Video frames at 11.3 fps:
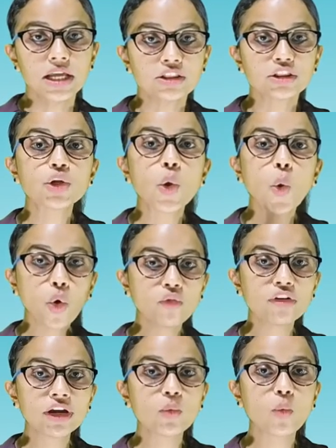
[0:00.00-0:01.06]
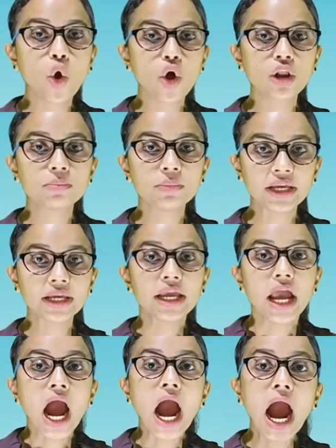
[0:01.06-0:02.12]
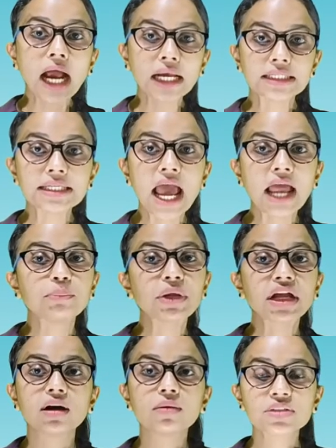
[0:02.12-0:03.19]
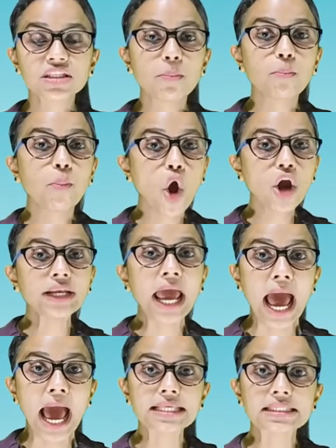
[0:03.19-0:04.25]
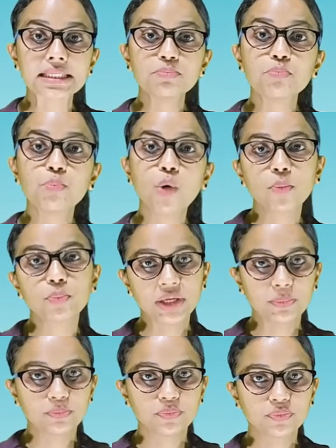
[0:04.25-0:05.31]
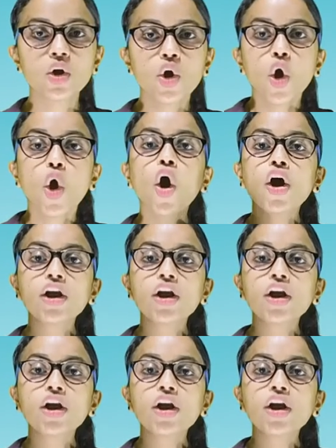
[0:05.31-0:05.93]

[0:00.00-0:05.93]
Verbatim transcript: The ovary wall may harden and become support as in poppy or